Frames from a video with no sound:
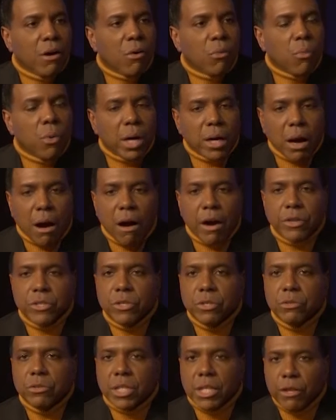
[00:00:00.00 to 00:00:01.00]
what are
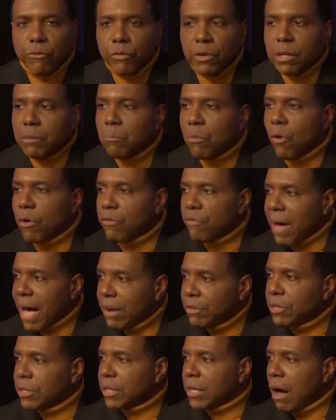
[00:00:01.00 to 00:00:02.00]
you giving more
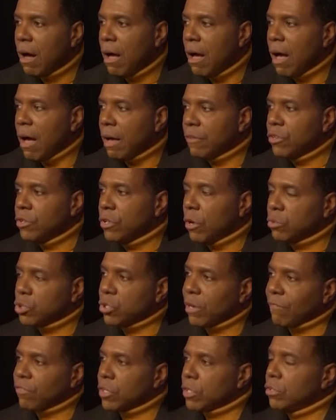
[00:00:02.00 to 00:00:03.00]
value to God? You know what
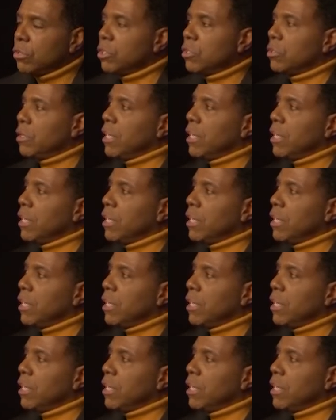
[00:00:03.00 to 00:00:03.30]
you have to do